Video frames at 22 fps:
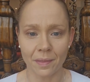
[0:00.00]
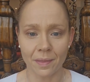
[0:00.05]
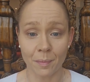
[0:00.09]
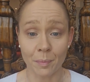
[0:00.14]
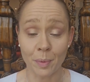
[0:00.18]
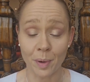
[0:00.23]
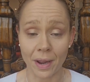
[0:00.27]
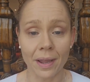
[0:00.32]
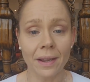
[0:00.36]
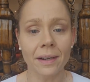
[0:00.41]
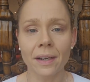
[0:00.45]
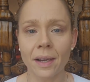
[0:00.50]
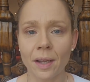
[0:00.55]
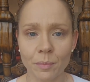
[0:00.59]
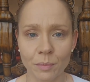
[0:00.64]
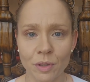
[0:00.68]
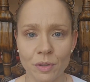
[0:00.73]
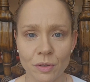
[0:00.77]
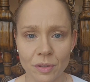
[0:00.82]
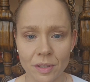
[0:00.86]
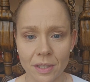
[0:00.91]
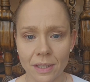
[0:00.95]
brand I'm
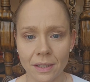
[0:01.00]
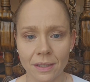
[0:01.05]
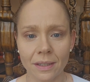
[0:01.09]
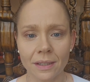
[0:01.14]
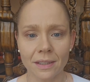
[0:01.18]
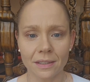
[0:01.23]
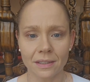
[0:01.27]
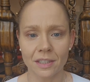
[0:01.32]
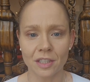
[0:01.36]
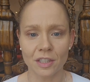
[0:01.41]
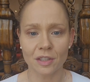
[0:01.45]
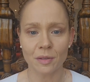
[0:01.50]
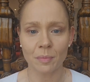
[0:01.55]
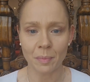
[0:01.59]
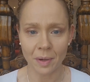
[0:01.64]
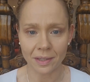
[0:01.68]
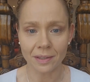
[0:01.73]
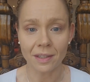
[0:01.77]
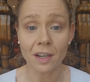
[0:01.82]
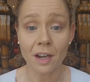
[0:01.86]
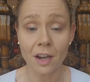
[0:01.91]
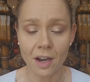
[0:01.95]
using, just
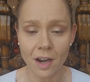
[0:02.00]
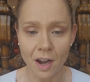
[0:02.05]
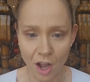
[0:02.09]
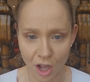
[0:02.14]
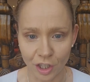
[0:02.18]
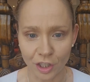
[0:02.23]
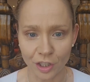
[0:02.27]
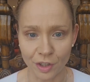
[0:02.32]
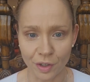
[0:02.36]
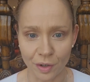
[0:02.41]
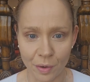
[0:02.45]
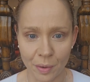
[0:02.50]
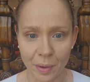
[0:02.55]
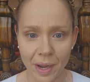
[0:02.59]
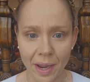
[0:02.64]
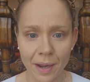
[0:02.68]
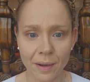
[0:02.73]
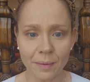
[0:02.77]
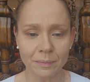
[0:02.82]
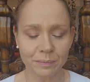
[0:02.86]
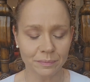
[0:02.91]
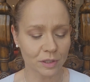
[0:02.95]
mind the color,
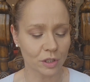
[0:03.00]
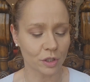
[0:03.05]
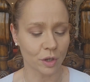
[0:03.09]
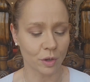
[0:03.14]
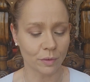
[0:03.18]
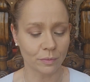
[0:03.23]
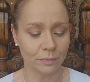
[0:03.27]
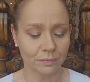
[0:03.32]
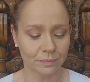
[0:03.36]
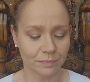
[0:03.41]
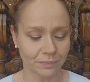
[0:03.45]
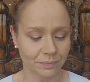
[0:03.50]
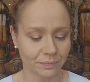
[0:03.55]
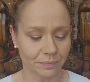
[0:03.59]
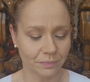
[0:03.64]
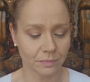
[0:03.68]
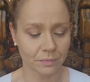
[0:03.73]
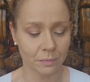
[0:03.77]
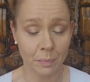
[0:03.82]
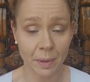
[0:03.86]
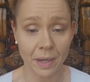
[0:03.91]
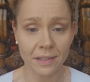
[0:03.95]
okay? So
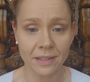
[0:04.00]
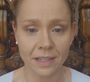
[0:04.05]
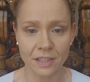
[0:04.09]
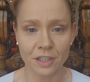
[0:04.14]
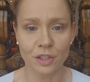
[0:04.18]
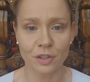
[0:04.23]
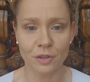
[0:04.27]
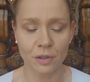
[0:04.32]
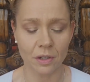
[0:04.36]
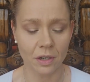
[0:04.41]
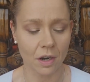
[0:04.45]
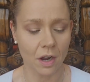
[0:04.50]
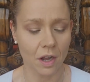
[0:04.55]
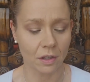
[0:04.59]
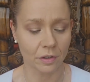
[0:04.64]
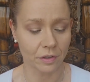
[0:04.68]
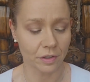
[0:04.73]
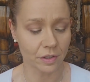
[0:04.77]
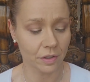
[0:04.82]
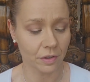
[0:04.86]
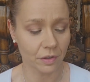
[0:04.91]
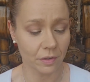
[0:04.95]
pay attention to the
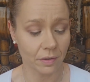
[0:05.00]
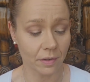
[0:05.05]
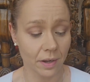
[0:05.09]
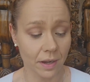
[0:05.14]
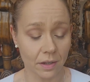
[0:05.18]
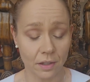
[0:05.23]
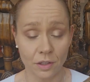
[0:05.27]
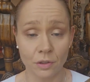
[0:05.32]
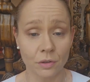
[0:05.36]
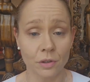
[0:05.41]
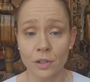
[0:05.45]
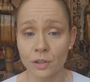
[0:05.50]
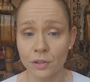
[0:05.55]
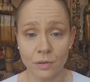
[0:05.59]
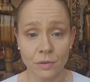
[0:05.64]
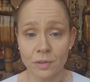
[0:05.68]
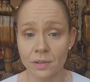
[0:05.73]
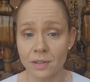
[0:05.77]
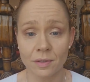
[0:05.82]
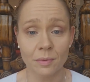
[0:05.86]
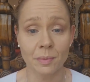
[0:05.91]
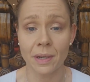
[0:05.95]
color. So you can do
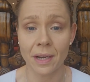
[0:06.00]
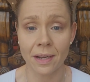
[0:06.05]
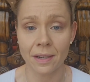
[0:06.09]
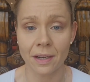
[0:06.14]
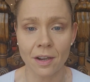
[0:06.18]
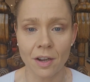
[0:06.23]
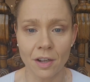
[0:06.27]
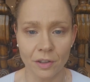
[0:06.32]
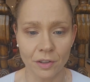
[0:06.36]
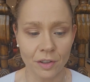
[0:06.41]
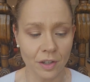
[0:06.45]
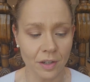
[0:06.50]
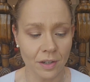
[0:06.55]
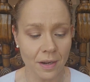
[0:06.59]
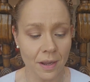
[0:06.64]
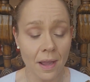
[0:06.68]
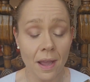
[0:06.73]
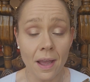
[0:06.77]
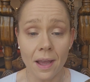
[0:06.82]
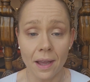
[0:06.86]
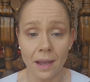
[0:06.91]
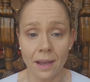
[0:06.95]
this with any color.
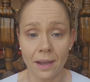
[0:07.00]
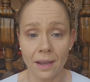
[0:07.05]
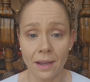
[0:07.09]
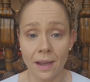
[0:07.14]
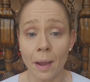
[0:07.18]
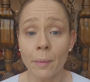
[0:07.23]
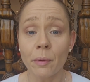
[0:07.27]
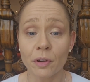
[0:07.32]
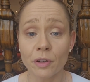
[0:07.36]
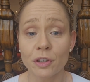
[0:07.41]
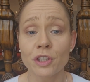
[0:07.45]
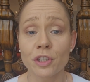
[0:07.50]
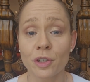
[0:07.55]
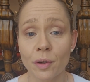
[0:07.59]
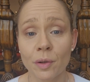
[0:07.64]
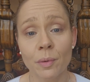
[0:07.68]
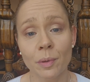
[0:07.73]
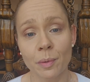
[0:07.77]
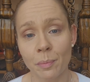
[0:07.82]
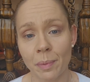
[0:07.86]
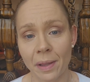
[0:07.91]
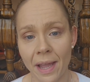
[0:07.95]
I'm going to show you
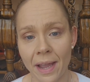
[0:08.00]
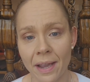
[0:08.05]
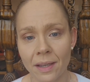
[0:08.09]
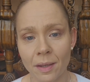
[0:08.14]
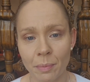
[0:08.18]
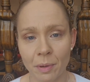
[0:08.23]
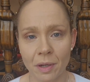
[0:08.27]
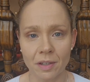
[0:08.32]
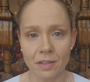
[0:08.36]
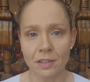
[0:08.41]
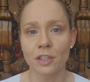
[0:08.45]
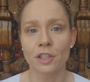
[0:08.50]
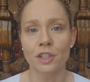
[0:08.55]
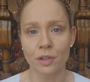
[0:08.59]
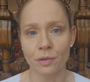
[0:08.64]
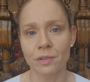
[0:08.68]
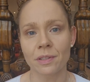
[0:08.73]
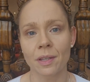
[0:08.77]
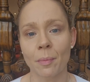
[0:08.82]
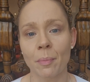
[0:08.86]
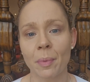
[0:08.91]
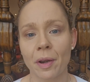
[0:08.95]
with black because it
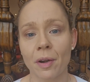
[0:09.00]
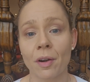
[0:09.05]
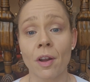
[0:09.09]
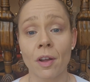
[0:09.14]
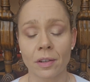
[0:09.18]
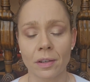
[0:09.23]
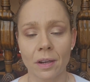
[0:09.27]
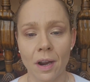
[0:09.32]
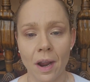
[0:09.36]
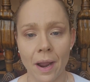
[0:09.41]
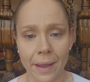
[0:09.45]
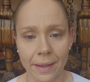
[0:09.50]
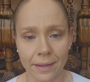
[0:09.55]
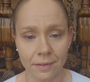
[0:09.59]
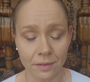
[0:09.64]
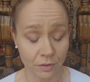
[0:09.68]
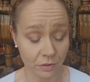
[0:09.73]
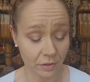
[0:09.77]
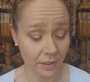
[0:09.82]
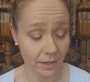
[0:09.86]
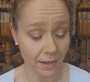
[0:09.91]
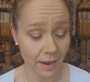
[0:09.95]
shows up better on
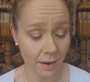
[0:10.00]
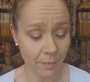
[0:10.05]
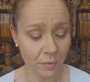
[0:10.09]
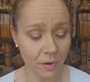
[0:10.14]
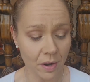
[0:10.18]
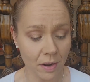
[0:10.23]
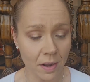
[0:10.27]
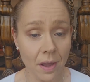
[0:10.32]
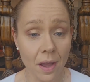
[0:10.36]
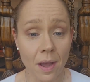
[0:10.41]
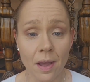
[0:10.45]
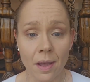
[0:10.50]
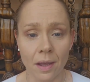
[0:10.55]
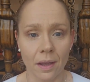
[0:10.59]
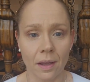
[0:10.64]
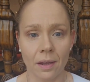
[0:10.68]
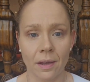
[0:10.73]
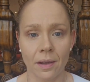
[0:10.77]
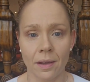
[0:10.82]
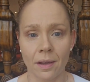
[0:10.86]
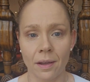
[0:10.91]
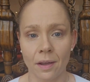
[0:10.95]
the camera.
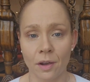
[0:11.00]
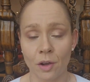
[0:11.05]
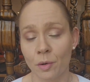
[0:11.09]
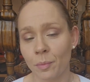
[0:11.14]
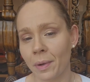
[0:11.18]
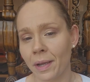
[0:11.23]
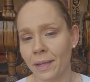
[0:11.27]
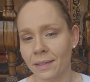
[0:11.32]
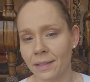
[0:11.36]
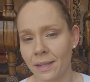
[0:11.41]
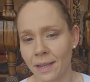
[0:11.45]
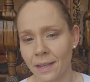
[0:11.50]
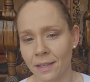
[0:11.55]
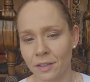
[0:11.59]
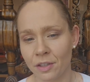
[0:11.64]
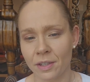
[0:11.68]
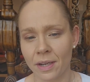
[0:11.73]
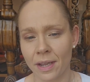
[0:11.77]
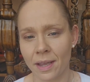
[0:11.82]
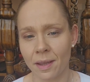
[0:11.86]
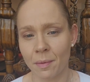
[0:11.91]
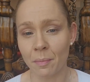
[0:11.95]
On my
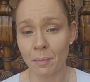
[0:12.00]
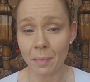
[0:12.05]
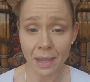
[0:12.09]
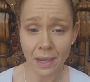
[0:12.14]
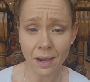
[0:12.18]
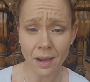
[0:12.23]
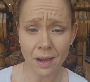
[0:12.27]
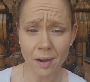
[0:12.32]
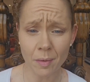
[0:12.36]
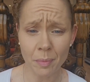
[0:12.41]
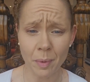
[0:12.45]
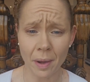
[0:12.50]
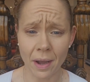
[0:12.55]
day-to-day makeup,